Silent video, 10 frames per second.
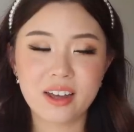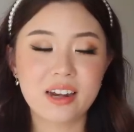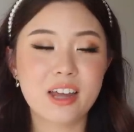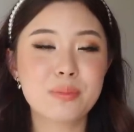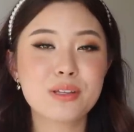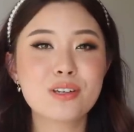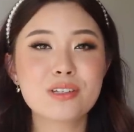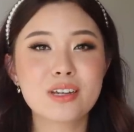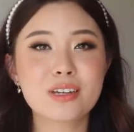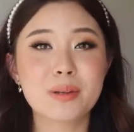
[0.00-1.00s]
And I've been
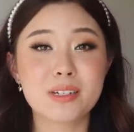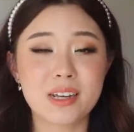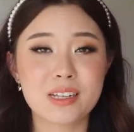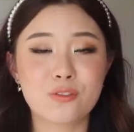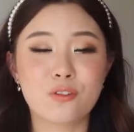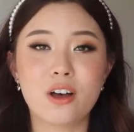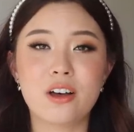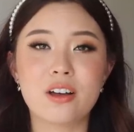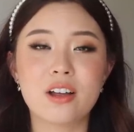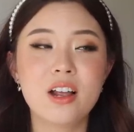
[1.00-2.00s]
using Petite for
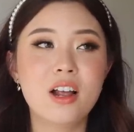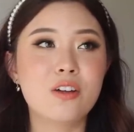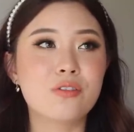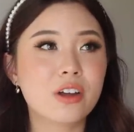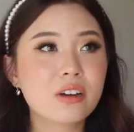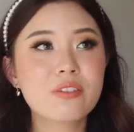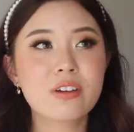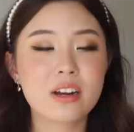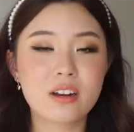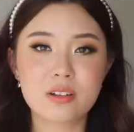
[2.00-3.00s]
a very,
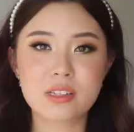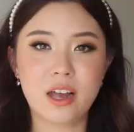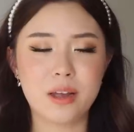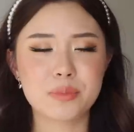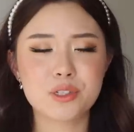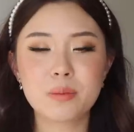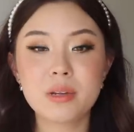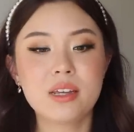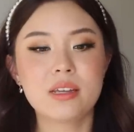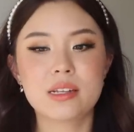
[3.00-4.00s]
very long time, so
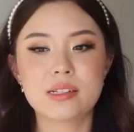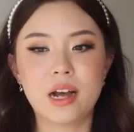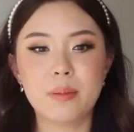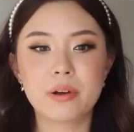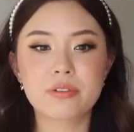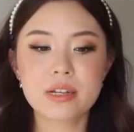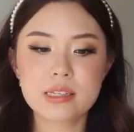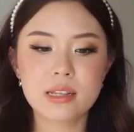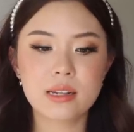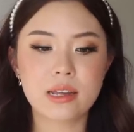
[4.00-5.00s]
many years now, but
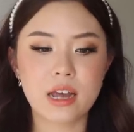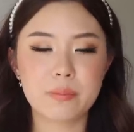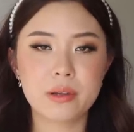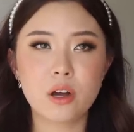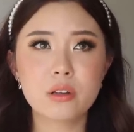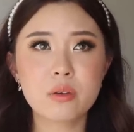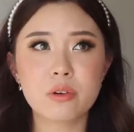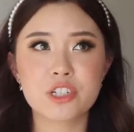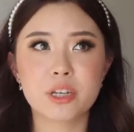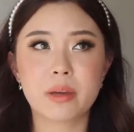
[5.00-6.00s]
recently I've been only
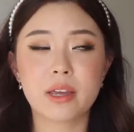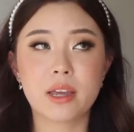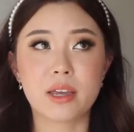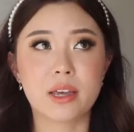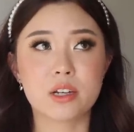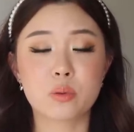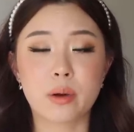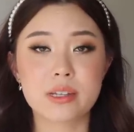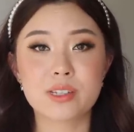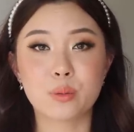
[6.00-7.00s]
washing my hair
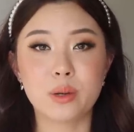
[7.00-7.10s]
twice a